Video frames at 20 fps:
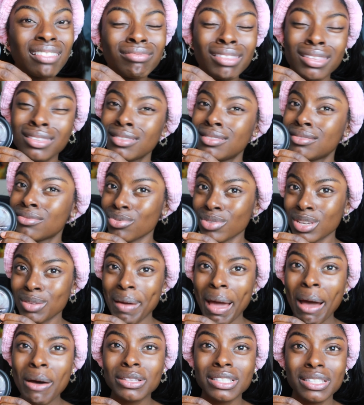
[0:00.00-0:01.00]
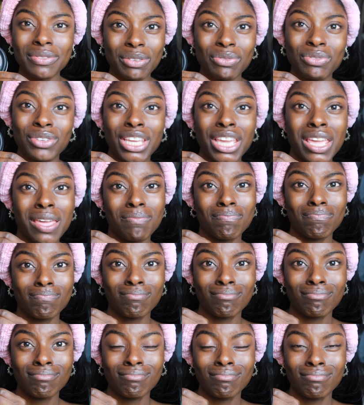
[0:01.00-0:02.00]
this is £3.50.
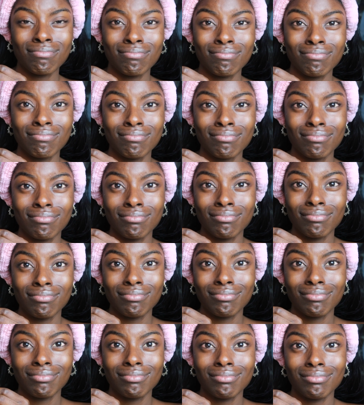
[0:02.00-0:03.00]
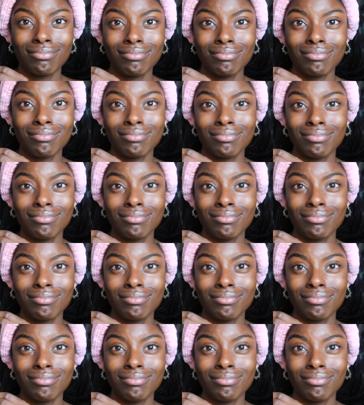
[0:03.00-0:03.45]
Honestly though,